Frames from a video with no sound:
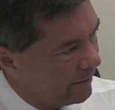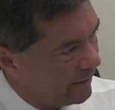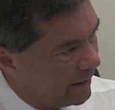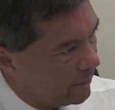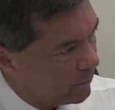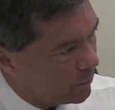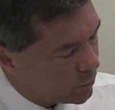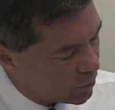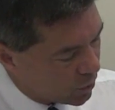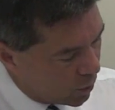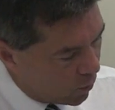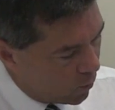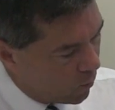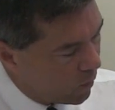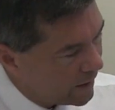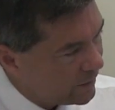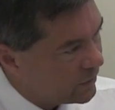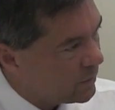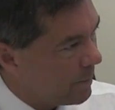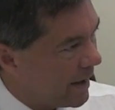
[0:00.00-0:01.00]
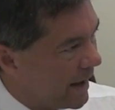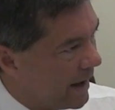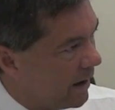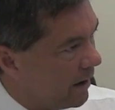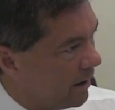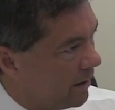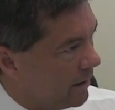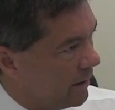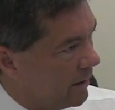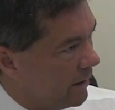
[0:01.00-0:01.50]
It was always
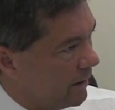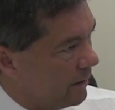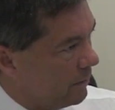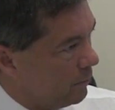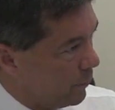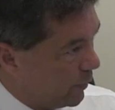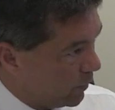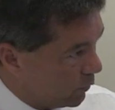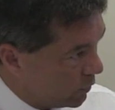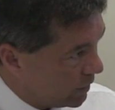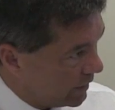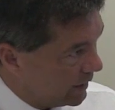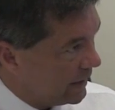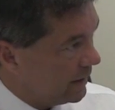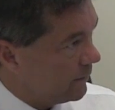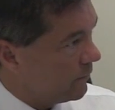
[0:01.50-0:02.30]
about building the